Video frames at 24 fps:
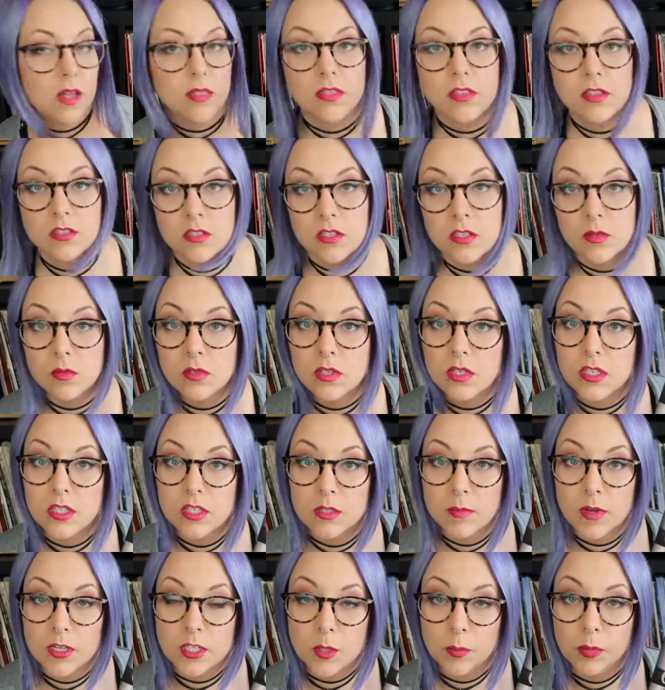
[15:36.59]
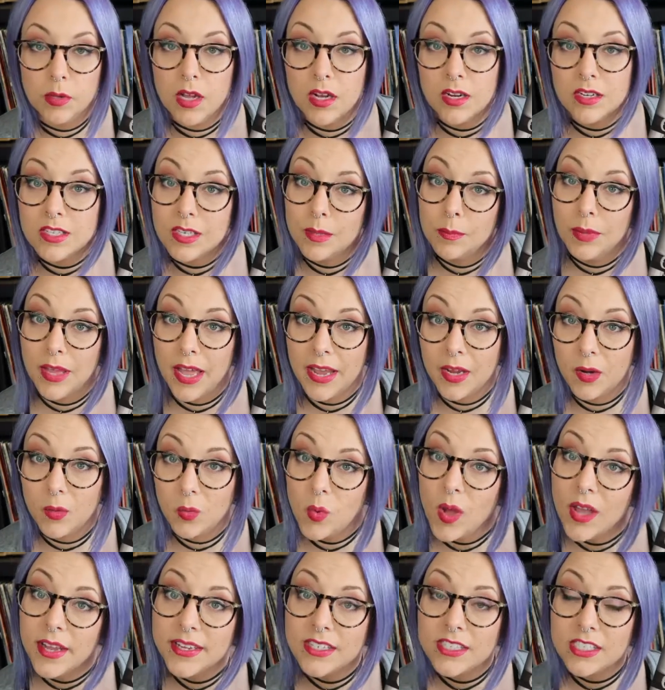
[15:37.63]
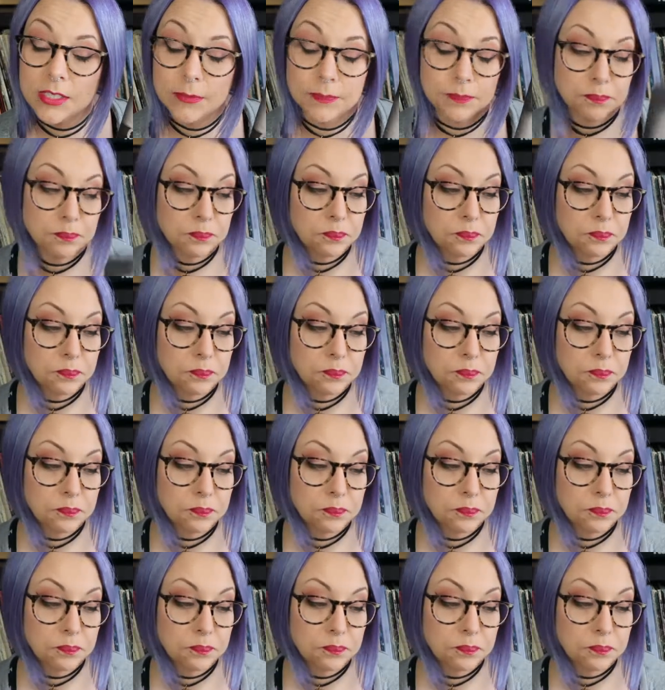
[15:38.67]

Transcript: This one is Mustard Plugs in black and white.